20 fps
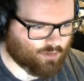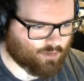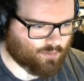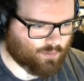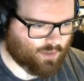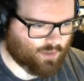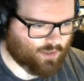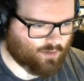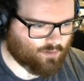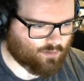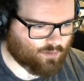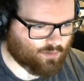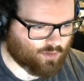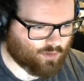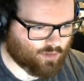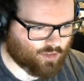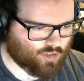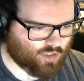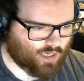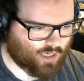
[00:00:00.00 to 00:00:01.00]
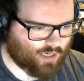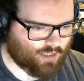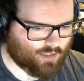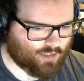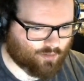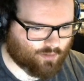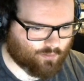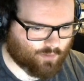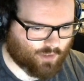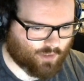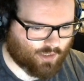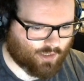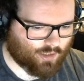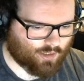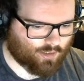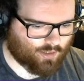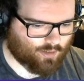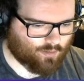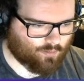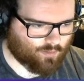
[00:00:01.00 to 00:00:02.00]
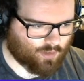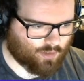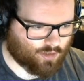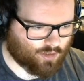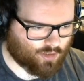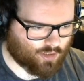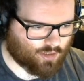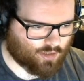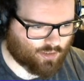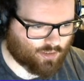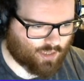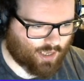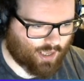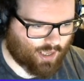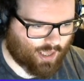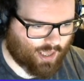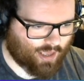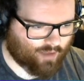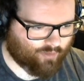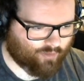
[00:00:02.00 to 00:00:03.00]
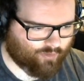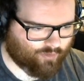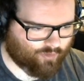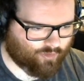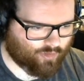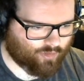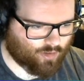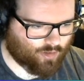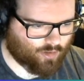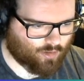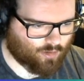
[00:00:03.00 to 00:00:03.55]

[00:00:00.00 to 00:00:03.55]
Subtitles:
to be equal to the change in y, which is f